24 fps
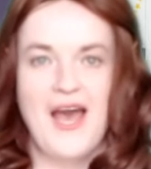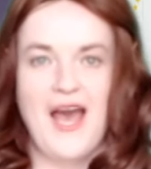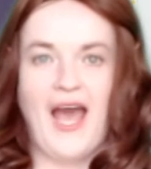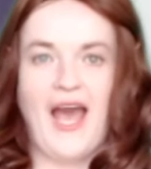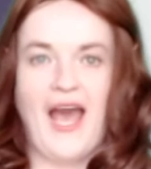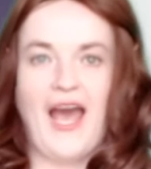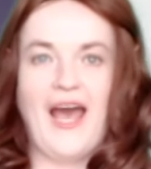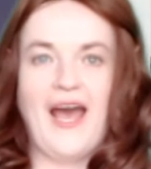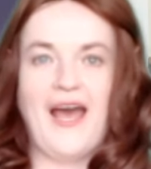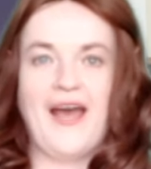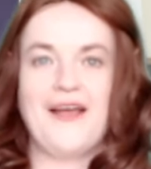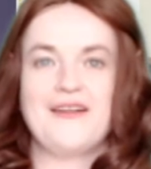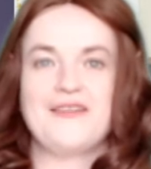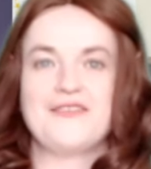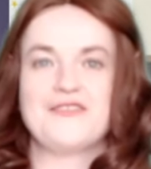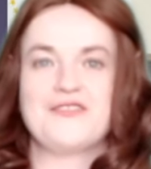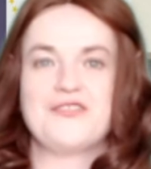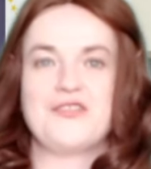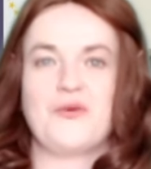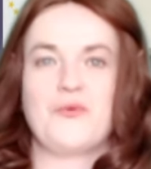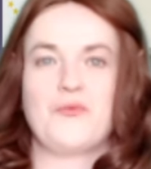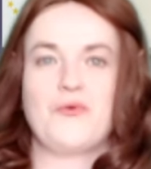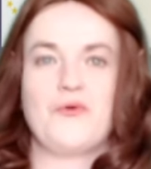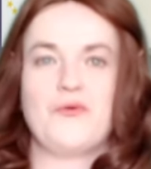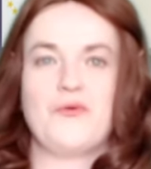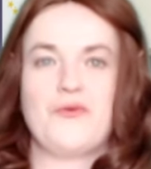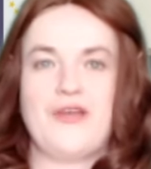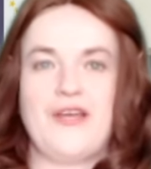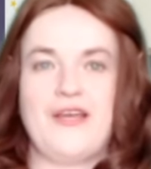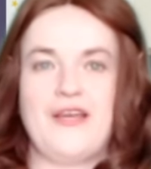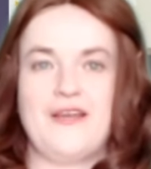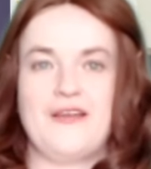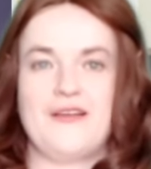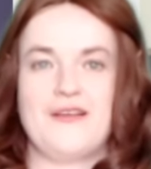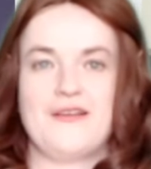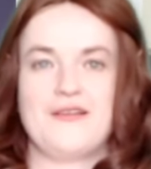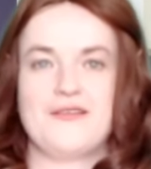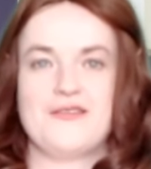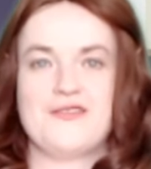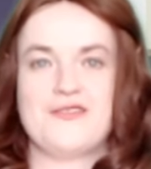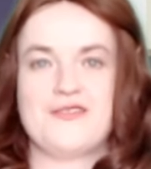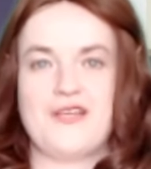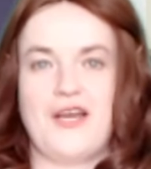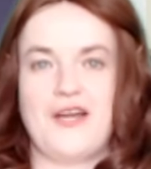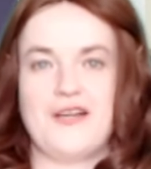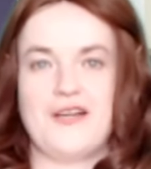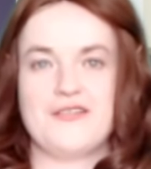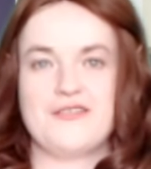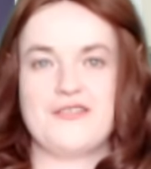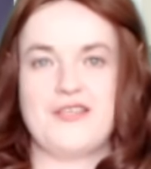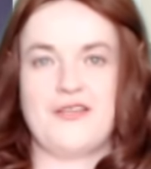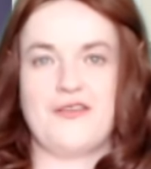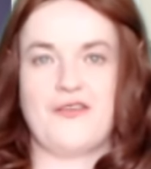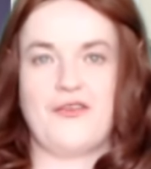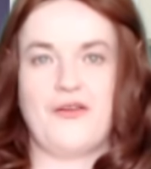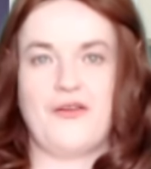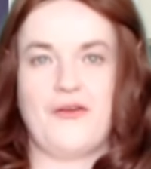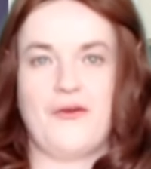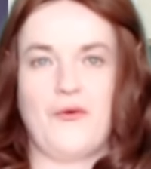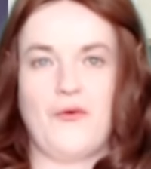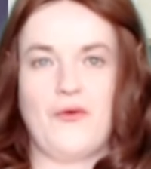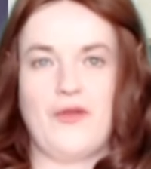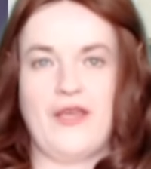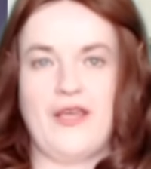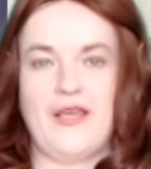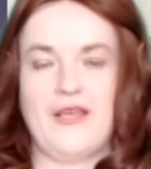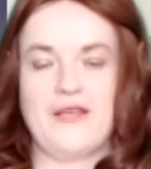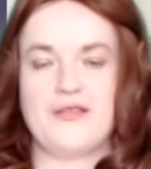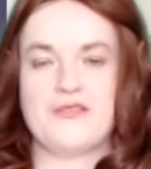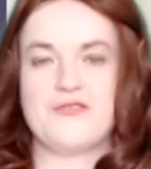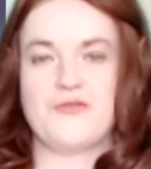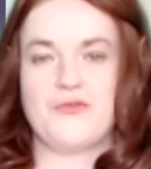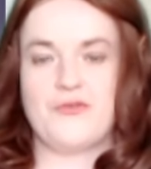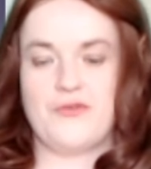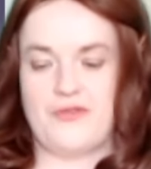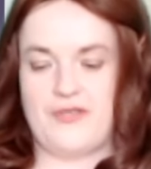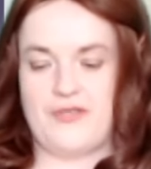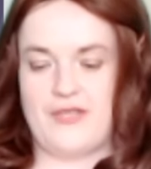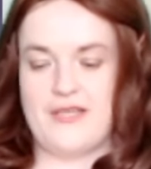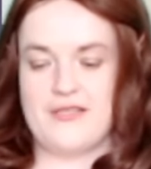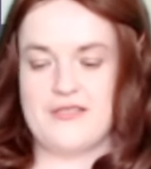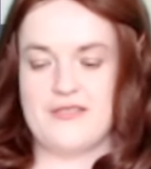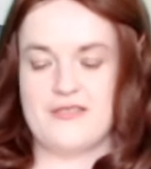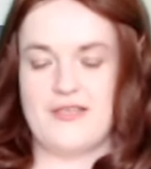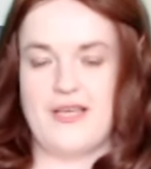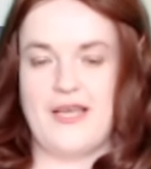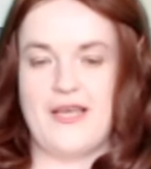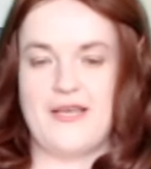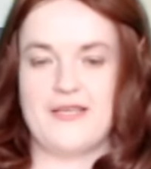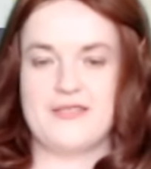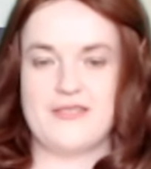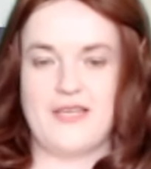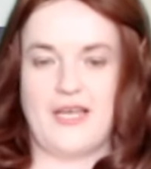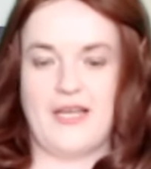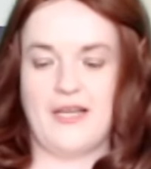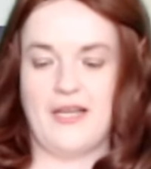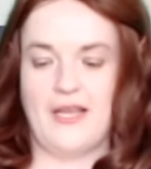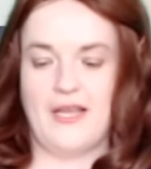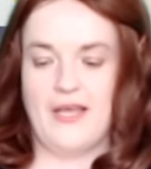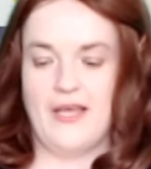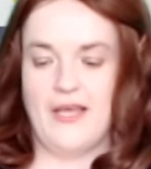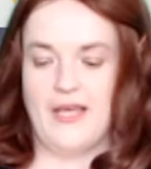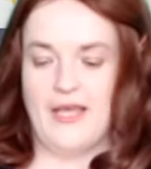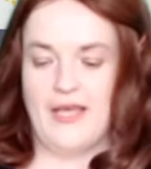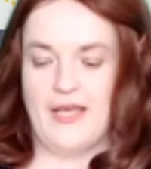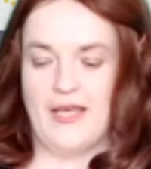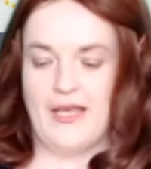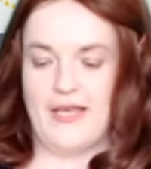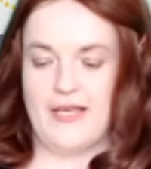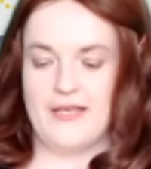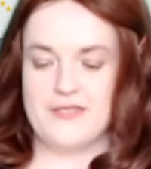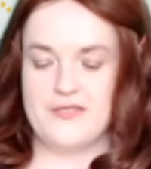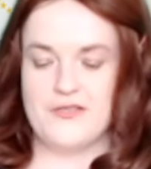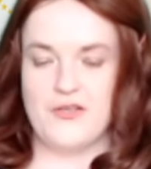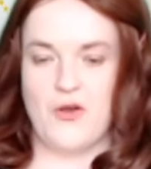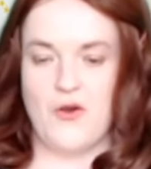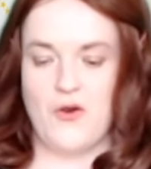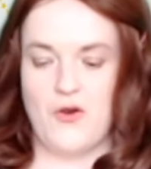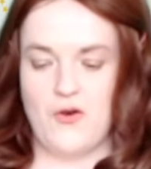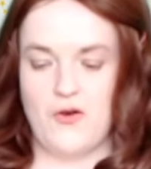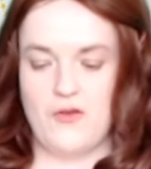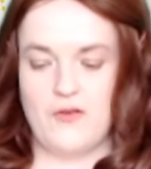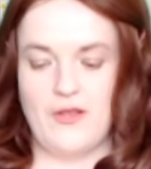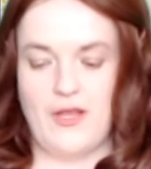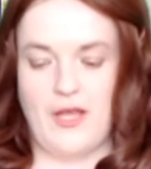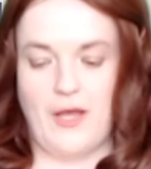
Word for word: and we'll get started. Okay, so this lesson is all